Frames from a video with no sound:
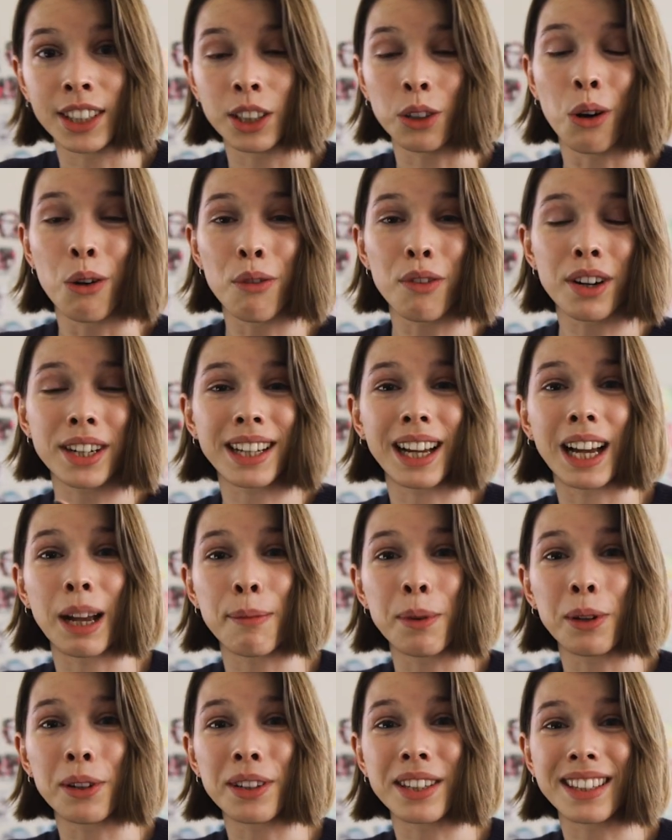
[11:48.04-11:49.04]
And over
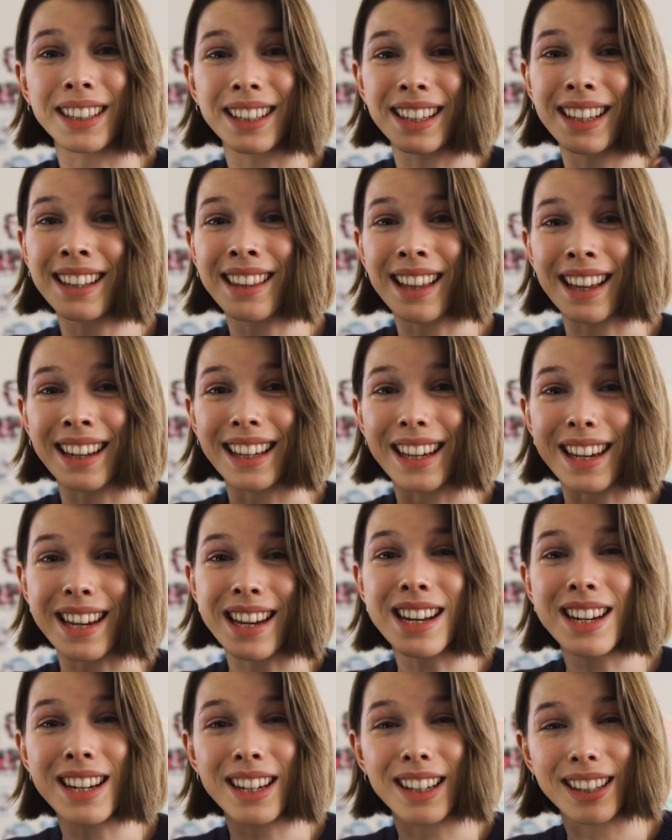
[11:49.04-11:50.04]
time, you'll see that
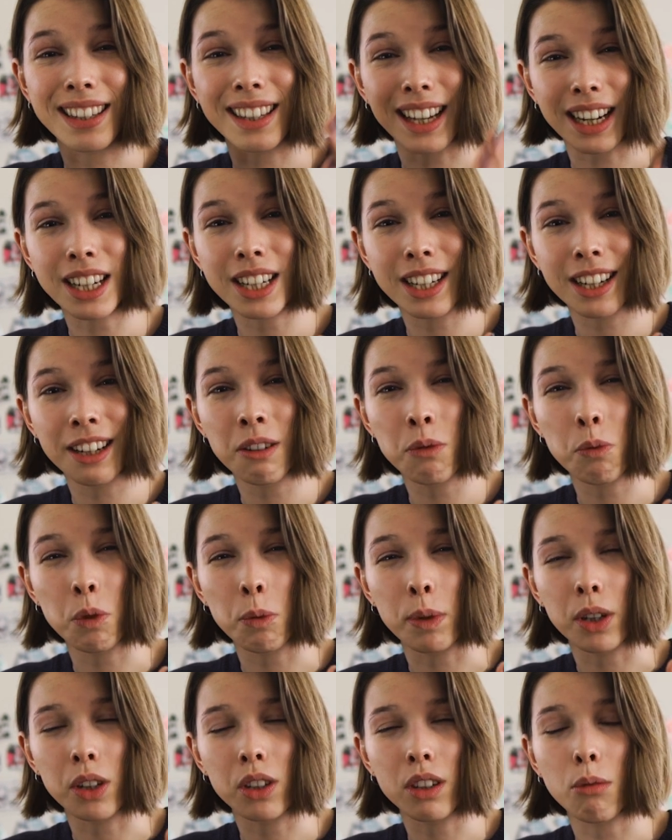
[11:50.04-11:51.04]
each section will
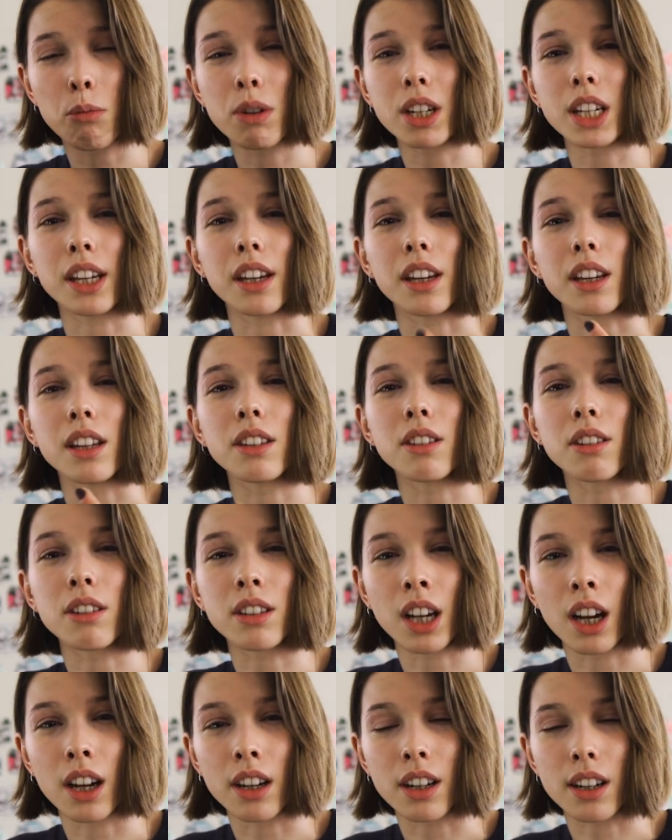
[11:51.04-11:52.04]
be so much easier
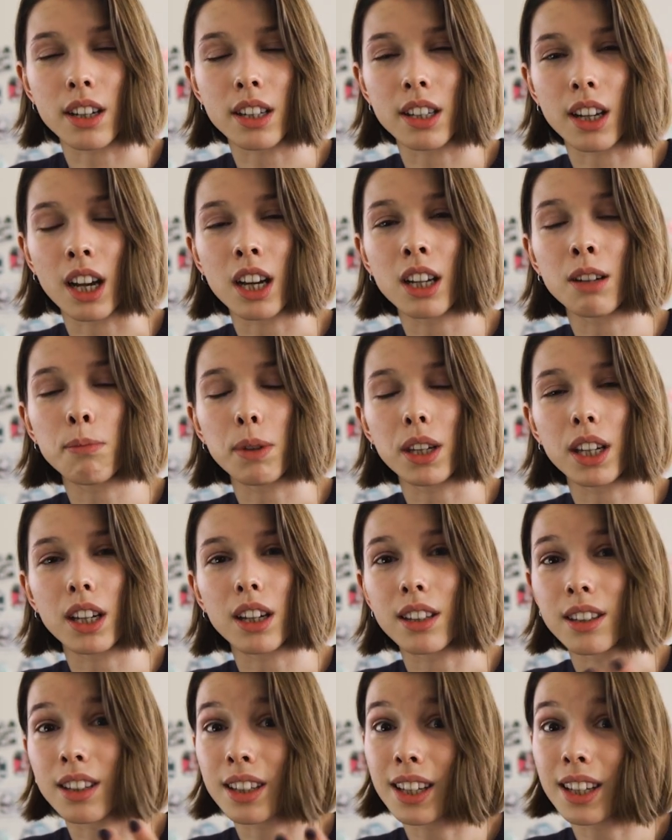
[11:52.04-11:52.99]
to understand because,